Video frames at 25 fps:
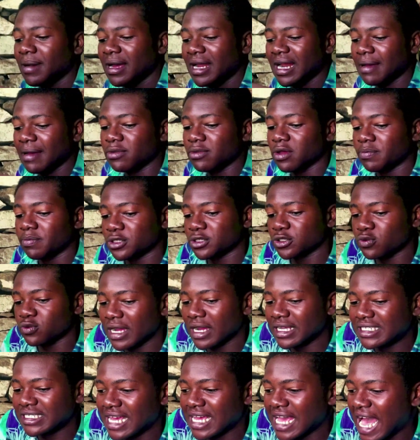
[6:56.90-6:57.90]
that my laptop is
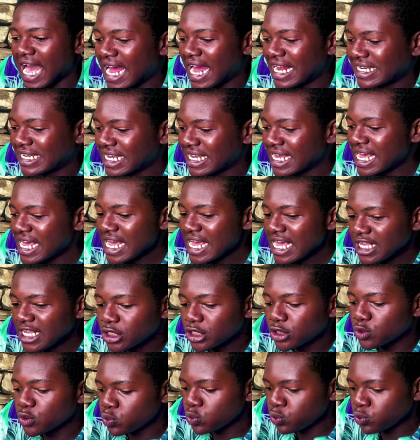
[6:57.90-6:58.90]
right here, and it's